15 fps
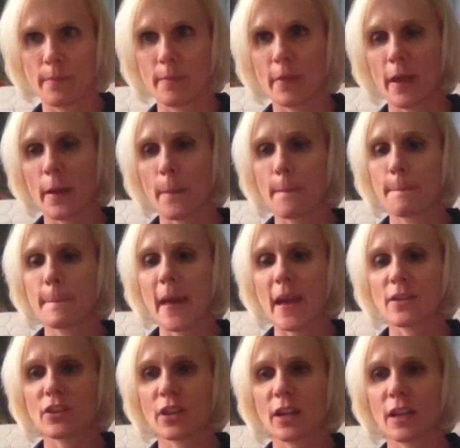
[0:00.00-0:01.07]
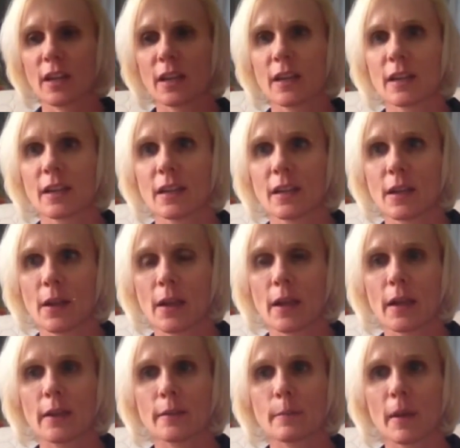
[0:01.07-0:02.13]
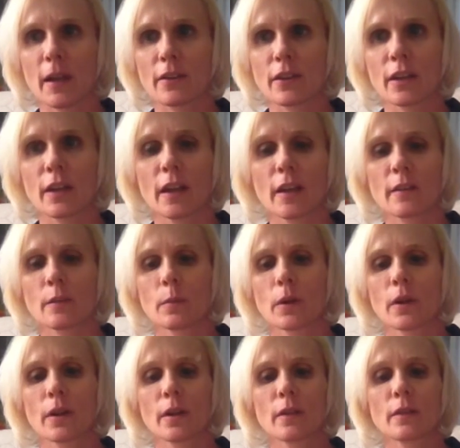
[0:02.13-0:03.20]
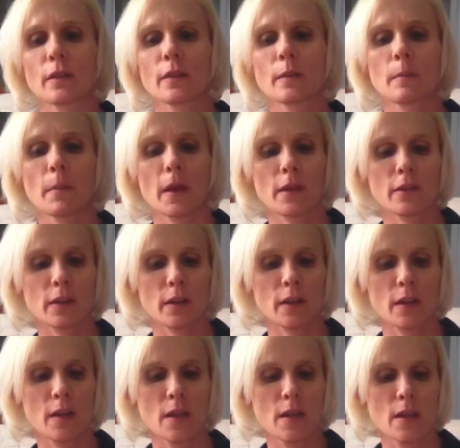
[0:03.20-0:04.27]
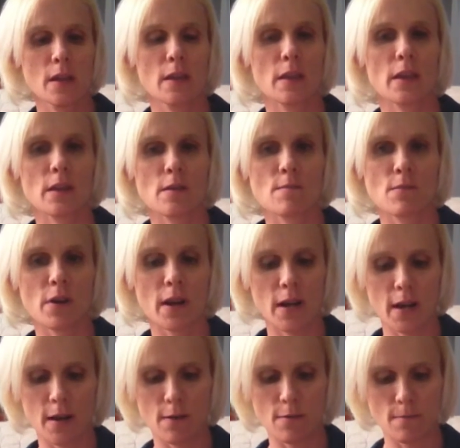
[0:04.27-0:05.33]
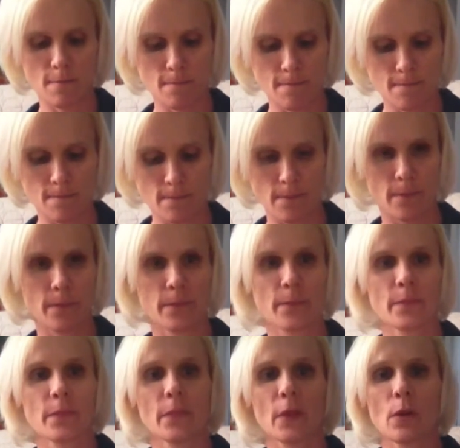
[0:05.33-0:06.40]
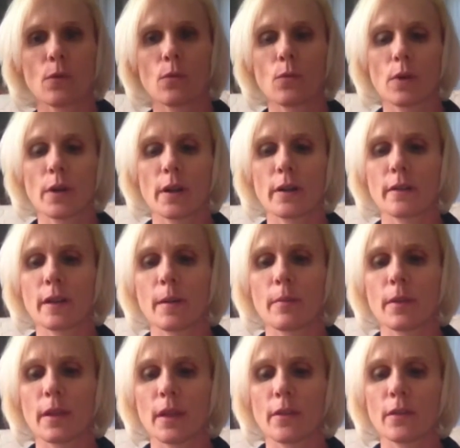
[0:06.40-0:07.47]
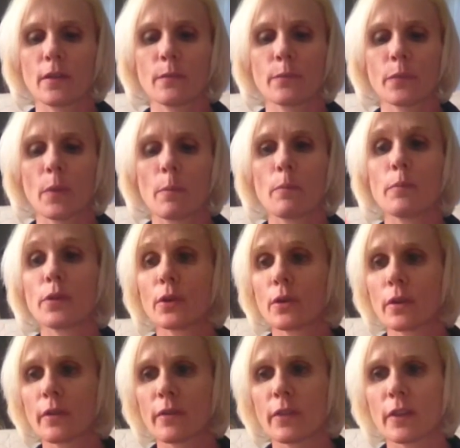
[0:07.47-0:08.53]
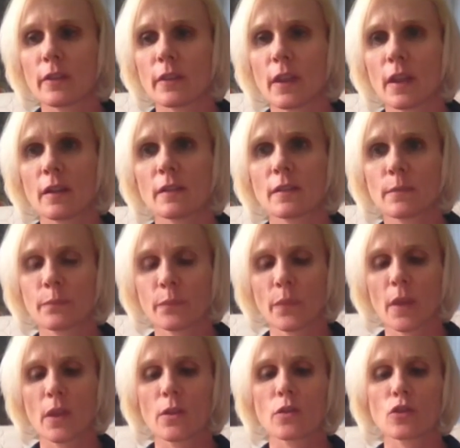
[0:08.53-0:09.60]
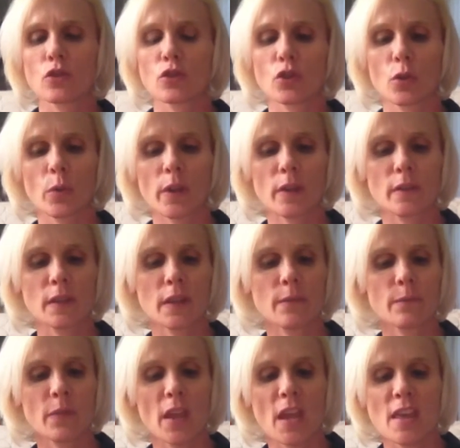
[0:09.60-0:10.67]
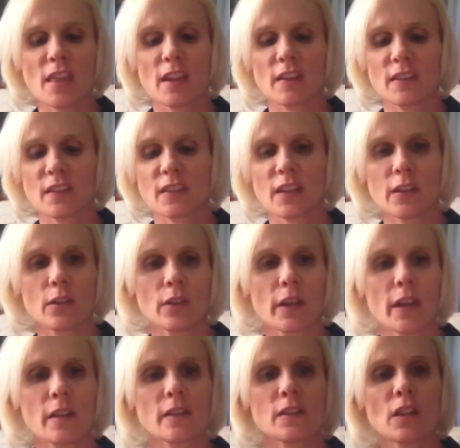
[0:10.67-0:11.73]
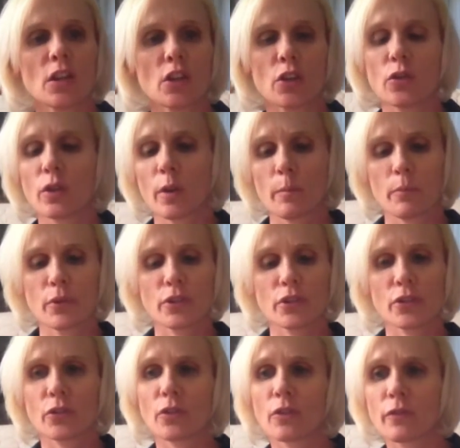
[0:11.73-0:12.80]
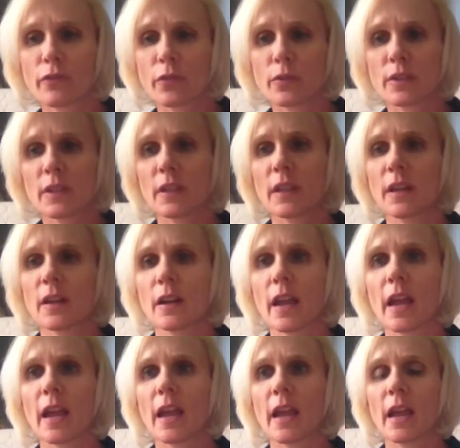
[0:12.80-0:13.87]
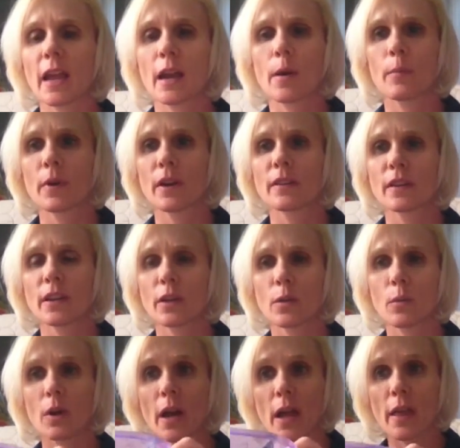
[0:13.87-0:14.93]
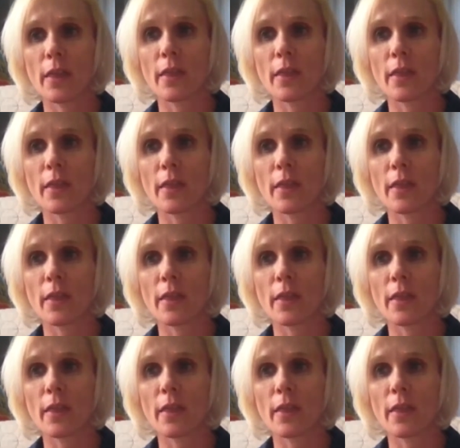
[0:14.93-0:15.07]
like magic. It's magic. I swear it is. It's magic. They come right out, one on top of the other. Beauty of these things, they're so easy. They seal nice. You can put your little foods in there, and I'm gonna tell you what,